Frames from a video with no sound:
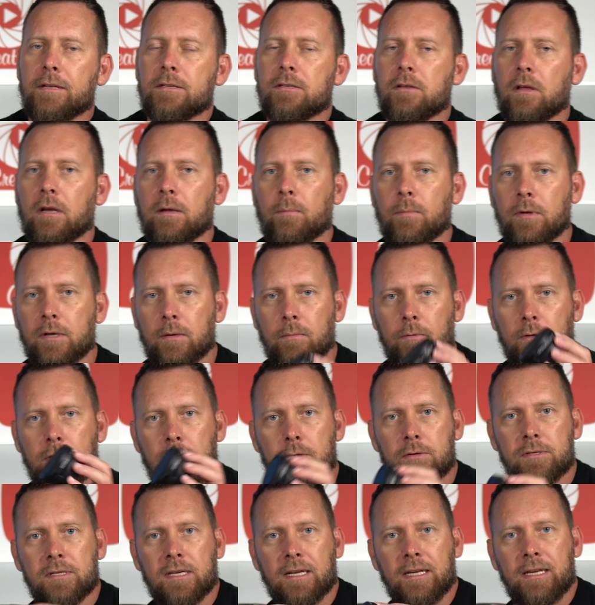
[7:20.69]
so I'll be able to
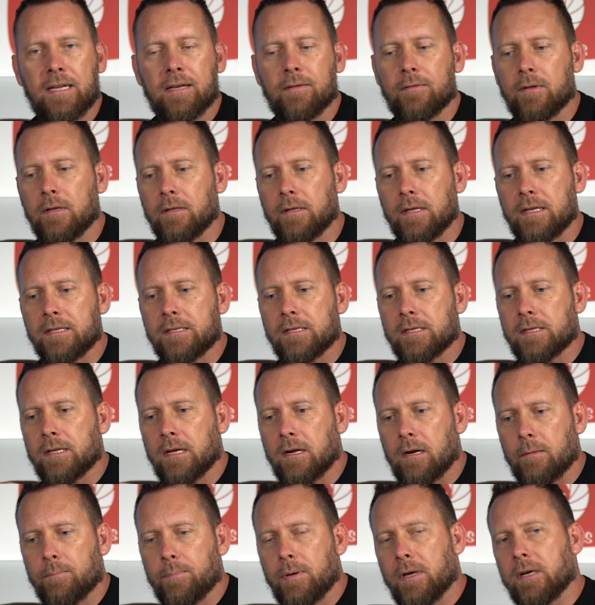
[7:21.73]
use any of the lenses
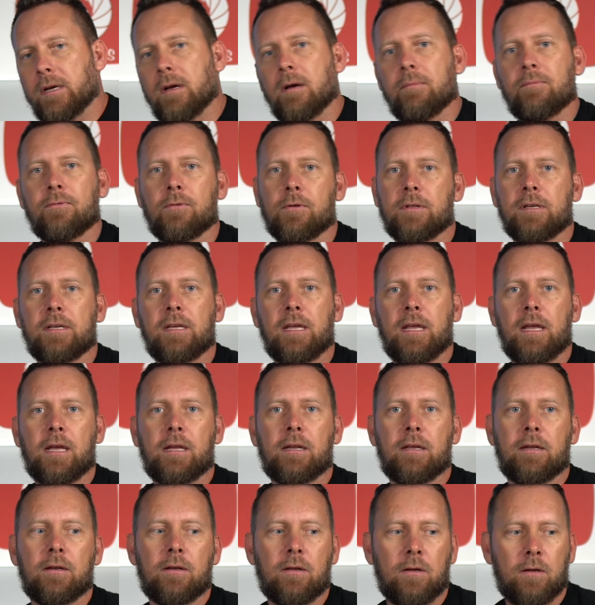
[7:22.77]
that I pick up for the
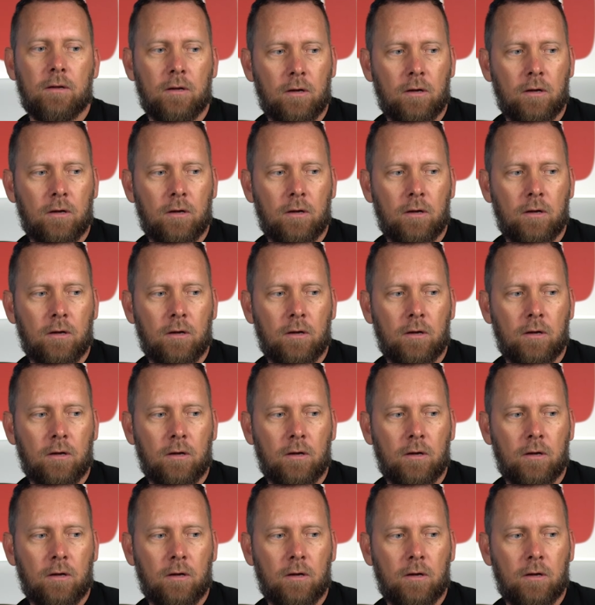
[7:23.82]
Canon